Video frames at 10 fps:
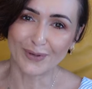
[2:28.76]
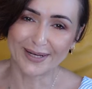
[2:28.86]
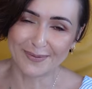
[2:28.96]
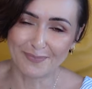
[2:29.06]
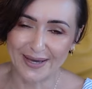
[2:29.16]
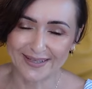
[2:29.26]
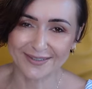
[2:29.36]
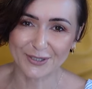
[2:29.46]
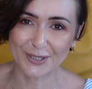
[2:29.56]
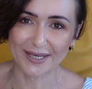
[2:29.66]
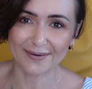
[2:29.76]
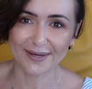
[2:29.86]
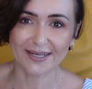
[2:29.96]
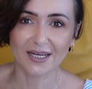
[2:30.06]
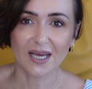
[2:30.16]
really bad
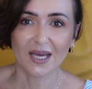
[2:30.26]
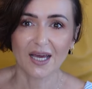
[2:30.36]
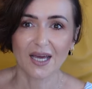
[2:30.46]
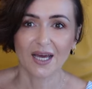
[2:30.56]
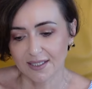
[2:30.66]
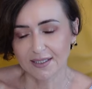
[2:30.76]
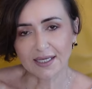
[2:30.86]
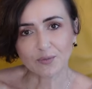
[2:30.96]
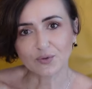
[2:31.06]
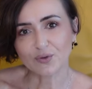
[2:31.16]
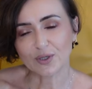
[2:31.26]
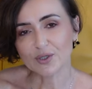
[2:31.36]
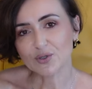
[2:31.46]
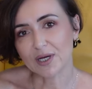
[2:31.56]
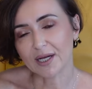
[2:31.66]
vegetarian. Then moved to
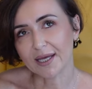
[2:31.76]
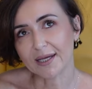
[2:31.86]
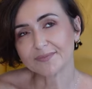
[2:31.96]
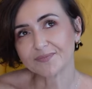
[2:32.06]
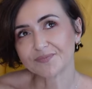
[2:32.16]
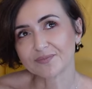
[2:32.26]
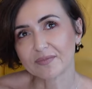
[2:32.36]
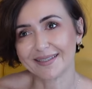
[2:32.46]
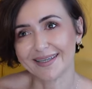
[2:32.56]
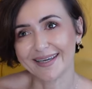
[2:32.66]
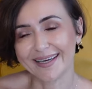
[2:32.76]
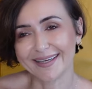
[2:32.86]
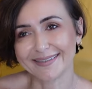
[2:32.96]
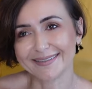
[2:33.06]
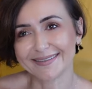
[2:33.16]
Australia
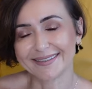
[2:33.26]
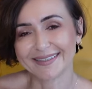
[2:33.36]
and